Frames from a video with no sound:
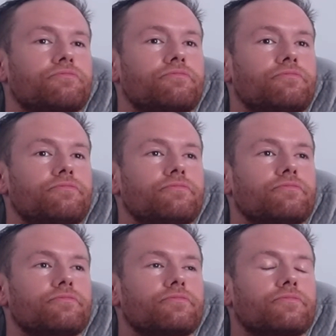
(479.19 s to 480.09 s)

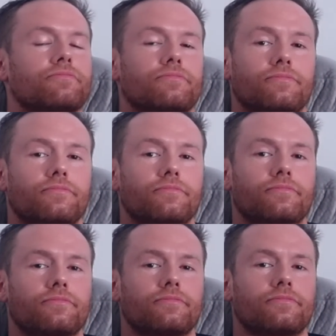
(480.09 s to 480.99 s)

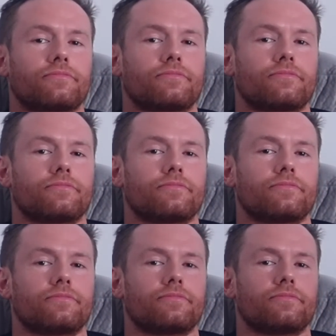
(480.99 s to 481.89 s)

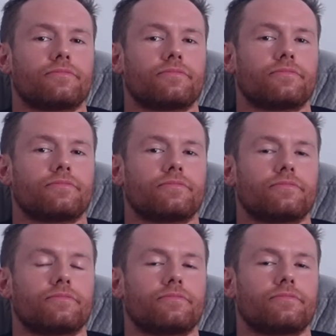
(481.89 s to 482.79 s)

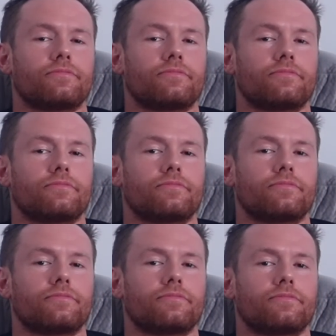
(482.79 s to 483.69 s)
This person isn't speaking.